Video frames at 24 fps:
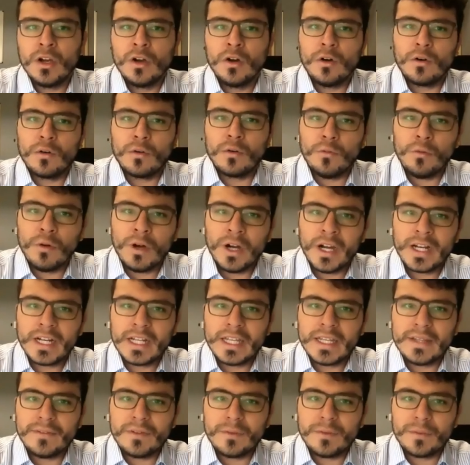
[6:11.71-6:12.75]
or one
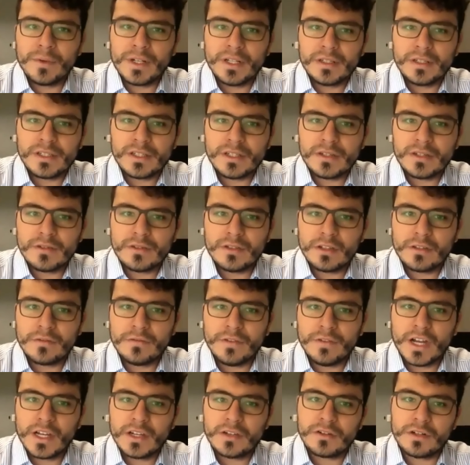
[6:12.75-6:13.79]
if the bridge is not
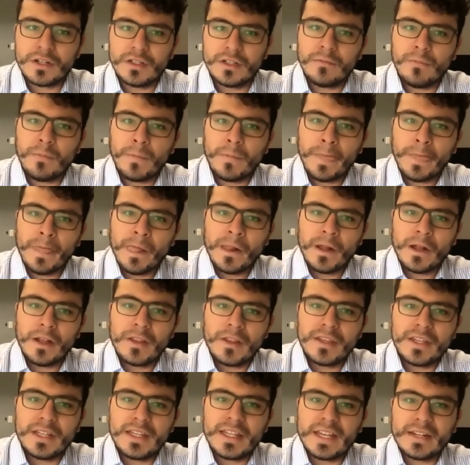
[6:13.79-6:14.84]
functional and
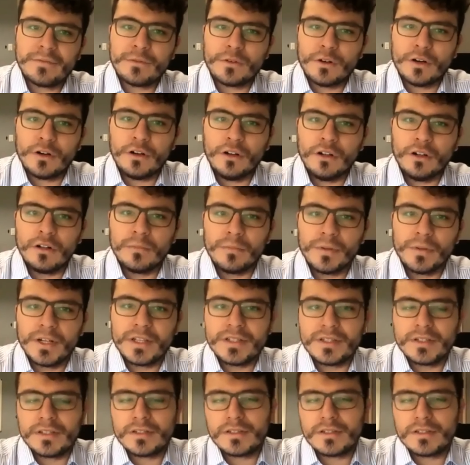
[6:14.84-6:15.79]
then that for all bridges.